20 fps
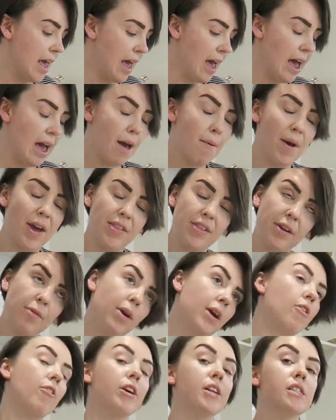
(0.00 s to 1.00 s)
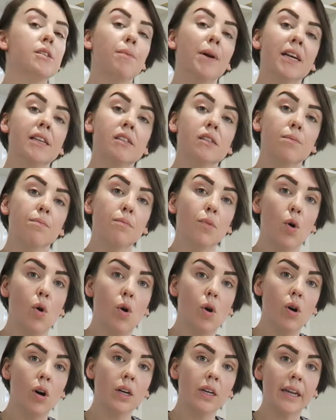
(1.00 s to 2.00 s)
I think we're going to make some
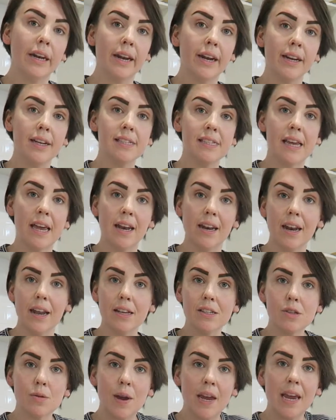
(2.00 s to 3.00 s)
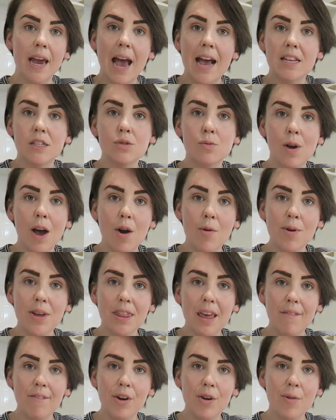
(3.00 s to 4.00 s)
more kinetic sand next week as well with
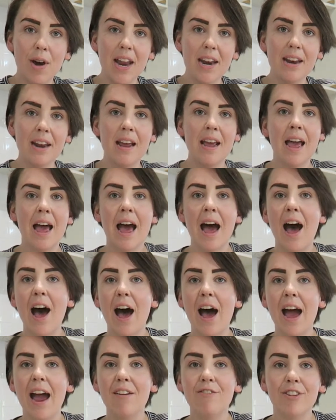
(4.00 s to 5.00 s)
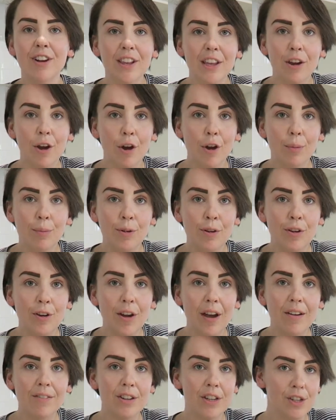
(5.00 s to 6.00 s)
everyone. I really hope you
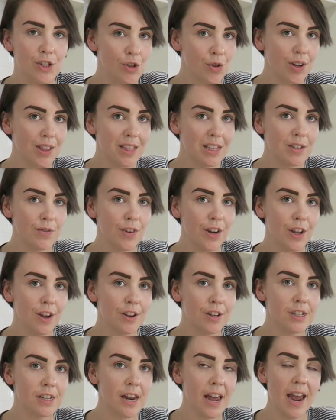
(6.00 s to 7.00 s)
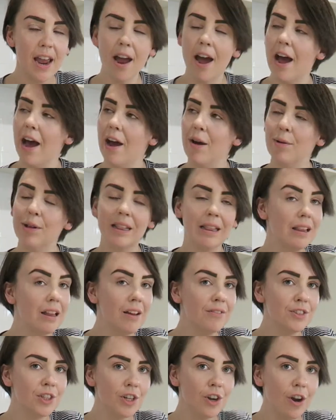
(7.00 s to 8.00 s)
have enjoyed this video today. I would
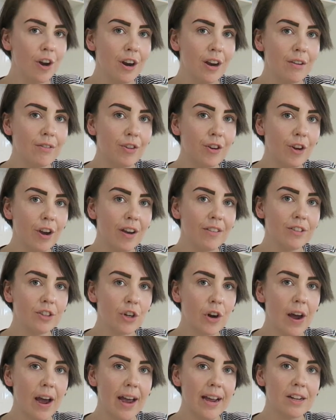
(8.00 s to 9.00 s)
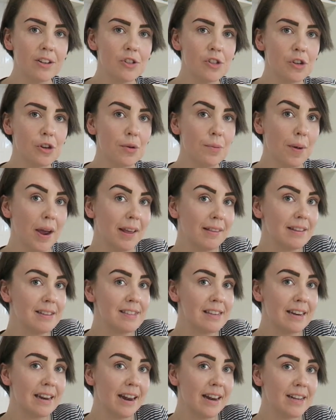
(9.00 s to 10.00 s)
love to know if you have tried to make this
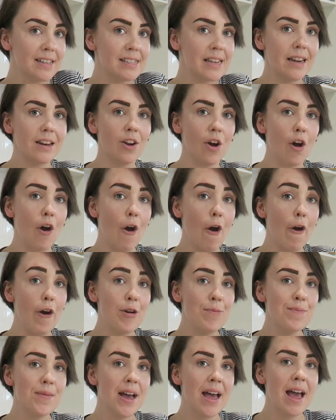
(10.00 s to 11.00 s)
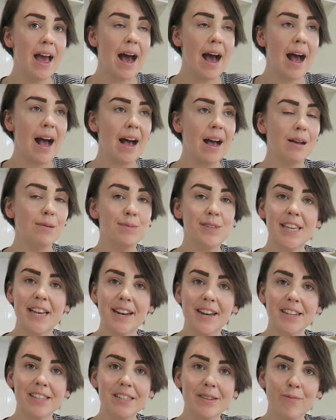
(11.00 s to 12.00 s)
kinetic sand at home.
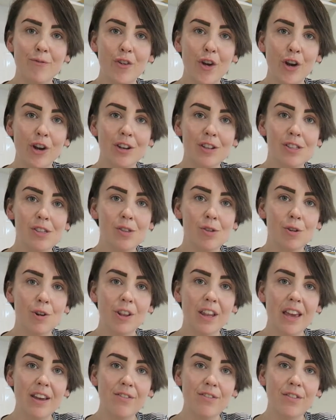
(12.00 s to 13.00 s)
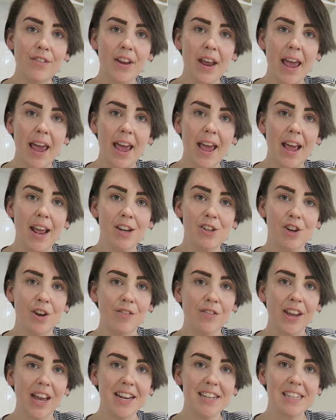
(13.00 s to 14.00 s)
Send us some photos through Lyft, and don't
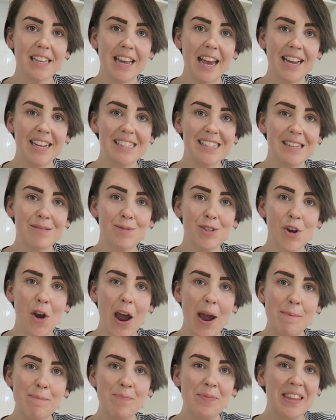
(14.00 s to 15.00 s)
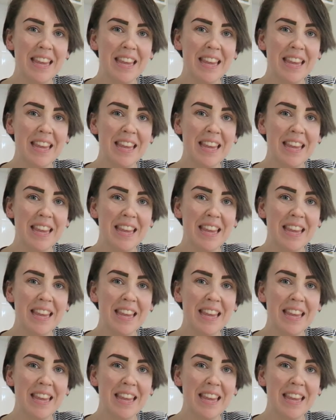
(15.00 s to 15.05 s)
forget to like and subscribe.